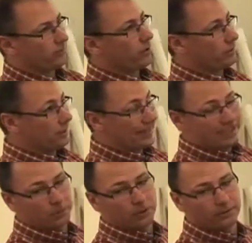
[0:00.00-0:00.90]
from the
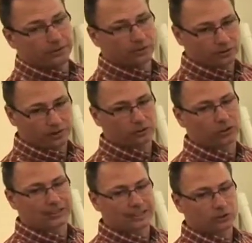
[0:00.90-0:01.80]
label, there's a
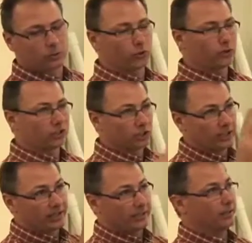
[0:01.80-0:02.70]
list where you can
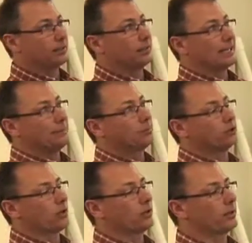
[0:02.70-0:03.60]
check the
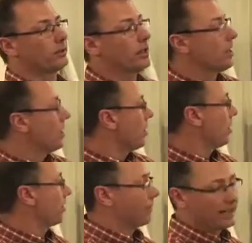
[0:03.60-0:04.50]
labels on
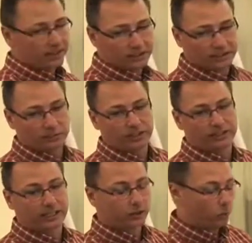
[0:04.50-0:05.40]
the ballast, and that we can
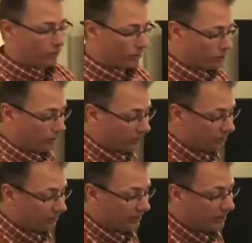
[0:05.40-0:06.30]
tell you whether they're
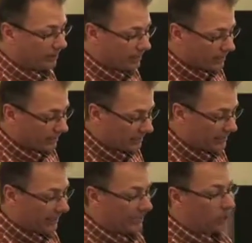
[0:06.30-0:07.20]
PCB
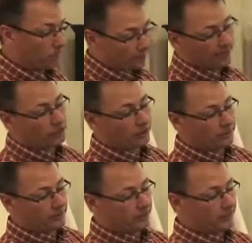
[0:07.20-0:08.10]
containing or potentially
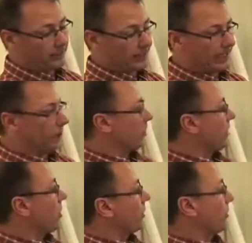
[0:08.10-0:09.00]
PCB containing,
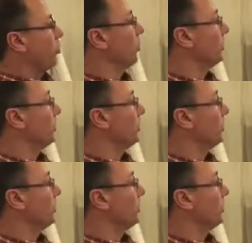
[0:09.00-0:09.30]
and all the new